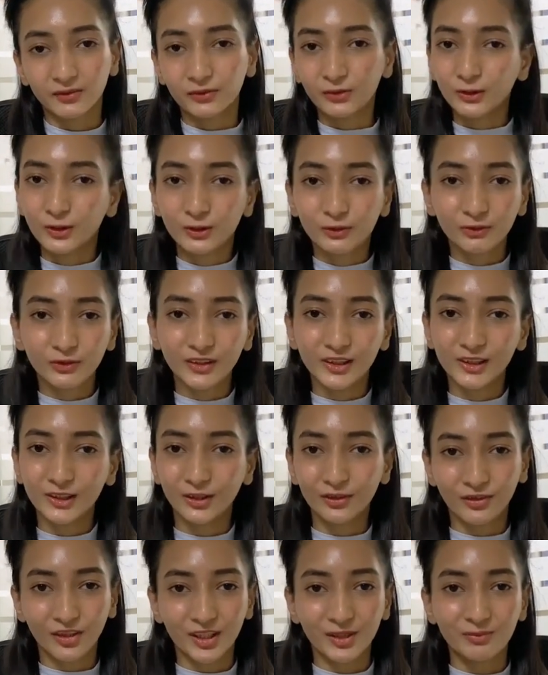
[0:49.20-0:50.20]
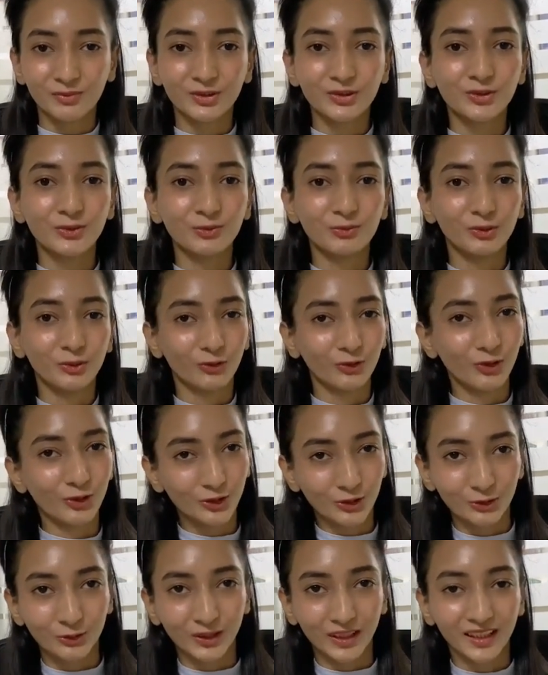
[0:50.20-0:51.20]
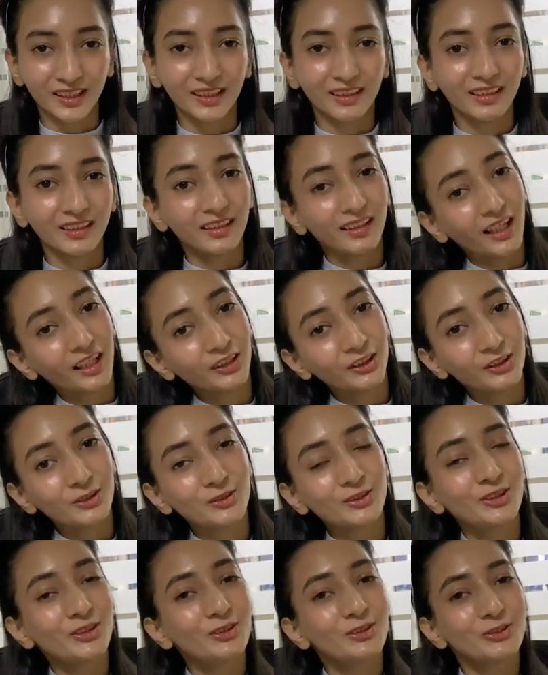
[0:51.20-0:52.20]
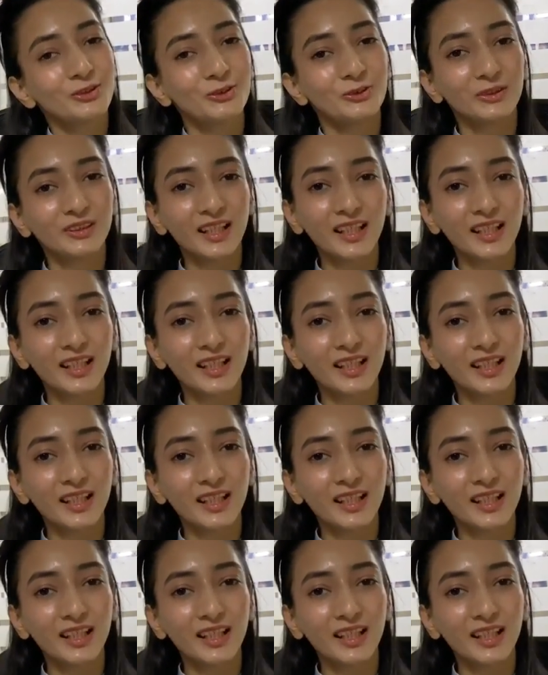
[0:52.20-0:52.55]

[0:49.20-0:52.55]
fulfill your dreams to move to UK. Thank you. See you soon